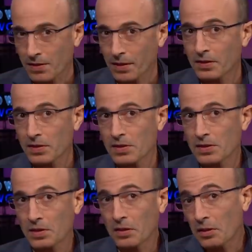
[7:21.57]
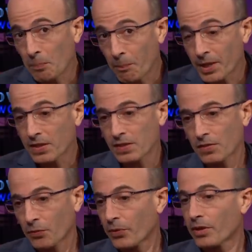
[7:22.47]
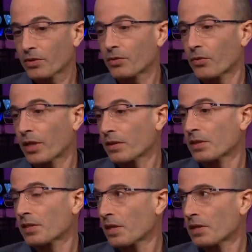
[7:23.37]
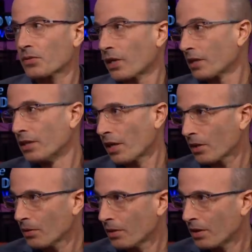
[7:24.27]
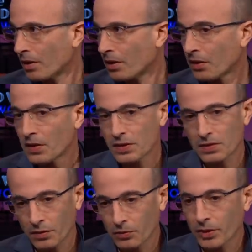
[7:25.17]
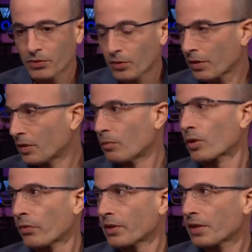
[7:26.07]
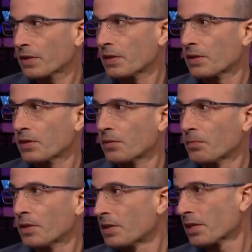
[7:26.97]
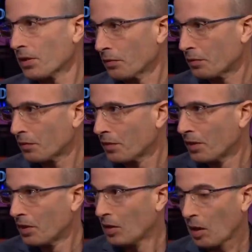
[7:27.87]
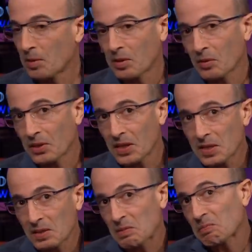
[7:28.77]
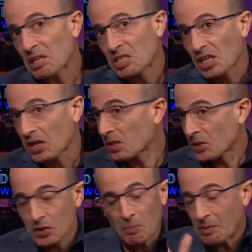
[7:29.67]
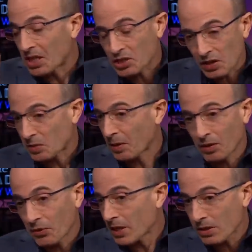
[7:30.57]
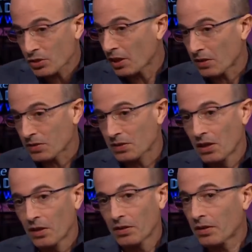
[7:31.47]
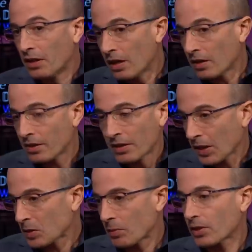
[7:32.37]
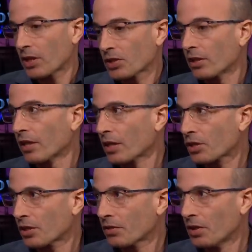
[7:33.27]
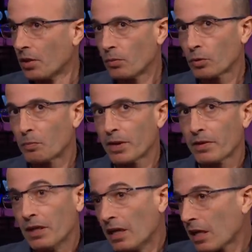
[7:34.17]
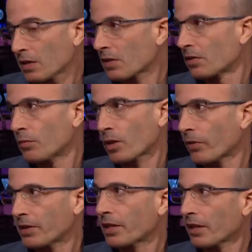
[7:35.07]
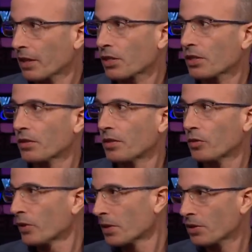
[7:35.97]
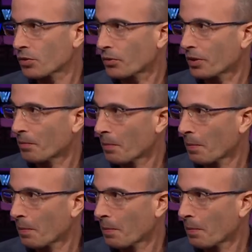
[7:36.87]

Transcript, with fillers: I think this is the biggest threat to the United States right now is the threat to the democratic system itself. I mean, there is a chance, it's not a big chance, but there is a chance that the next presidential election would be the last democratic election in U.S. history.